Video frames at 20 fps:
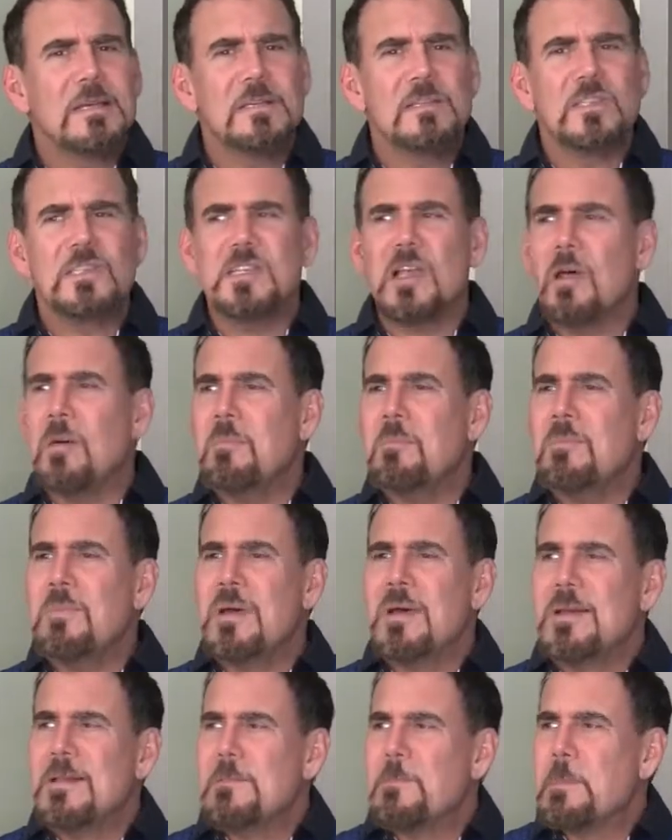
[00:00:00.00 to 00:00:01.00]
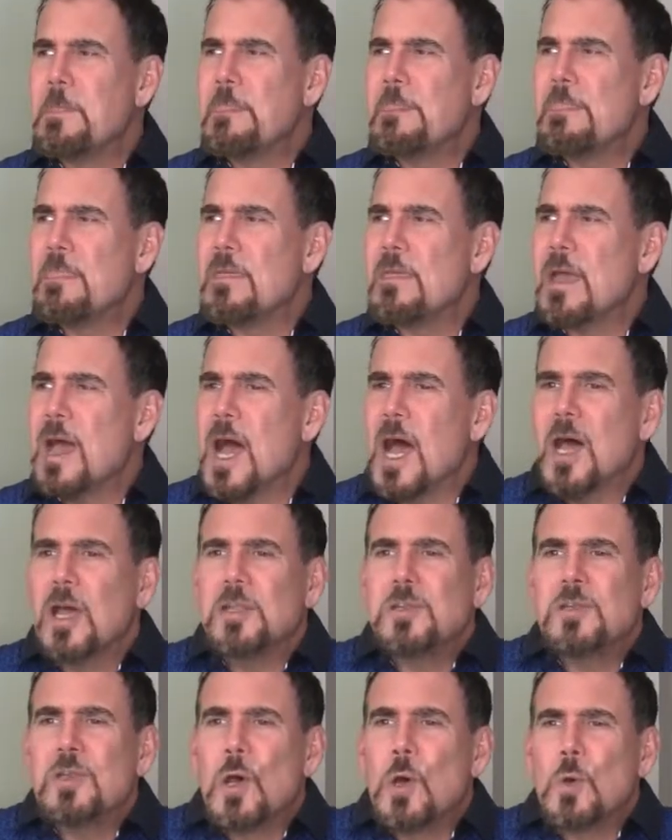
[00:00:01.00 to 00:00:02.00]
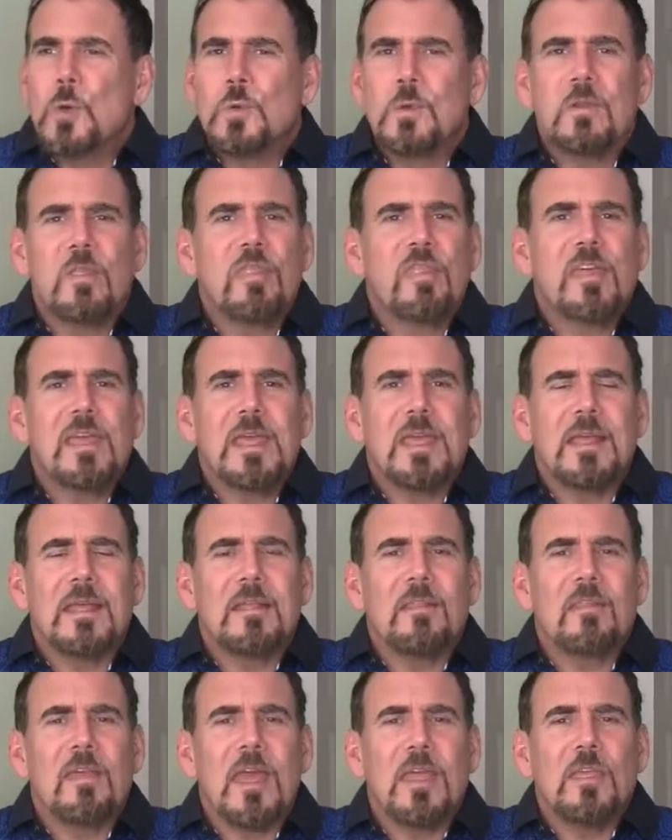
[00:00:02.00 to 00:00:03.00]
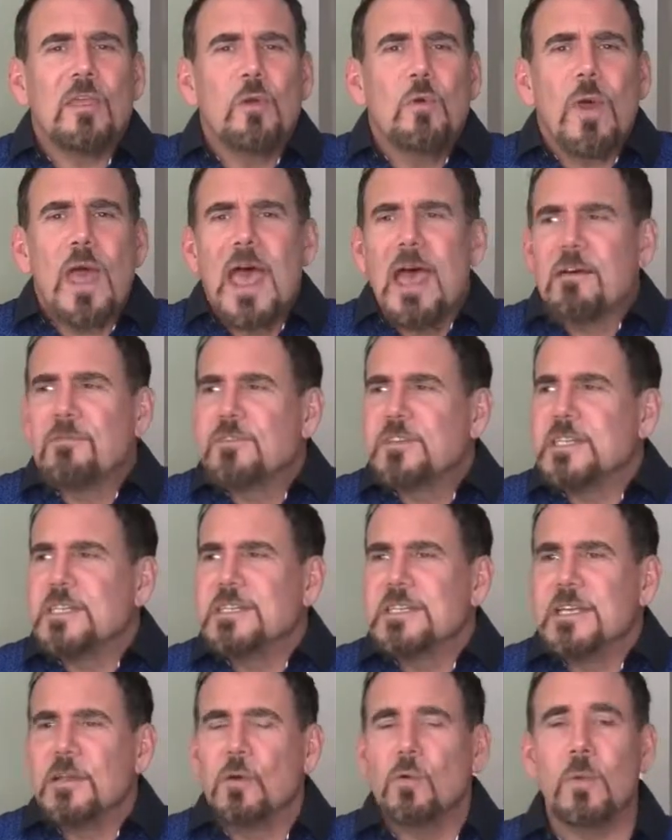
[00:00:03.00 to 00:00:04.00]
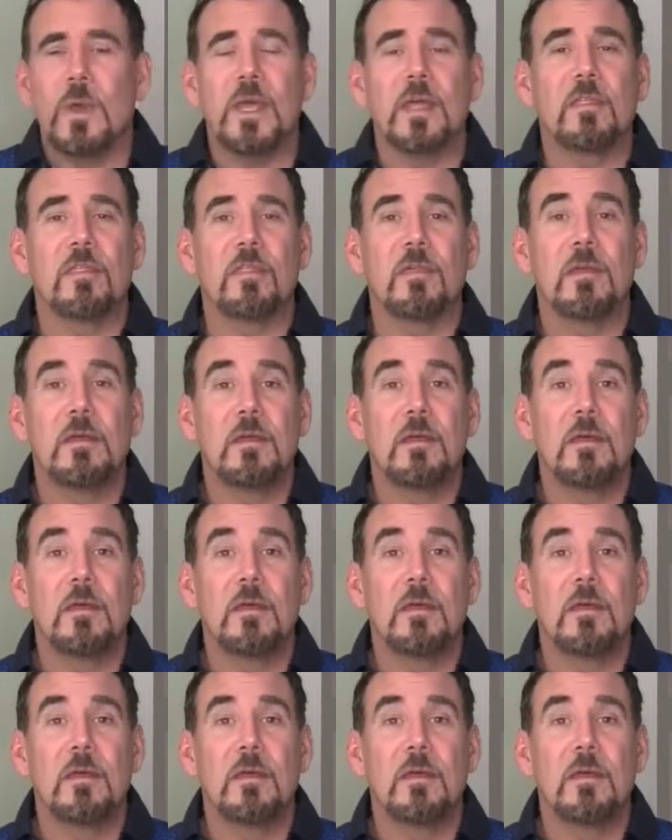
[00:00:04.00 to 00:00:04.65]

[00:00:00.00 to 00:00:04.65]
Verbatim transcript: some unknown thing that you have to deal with,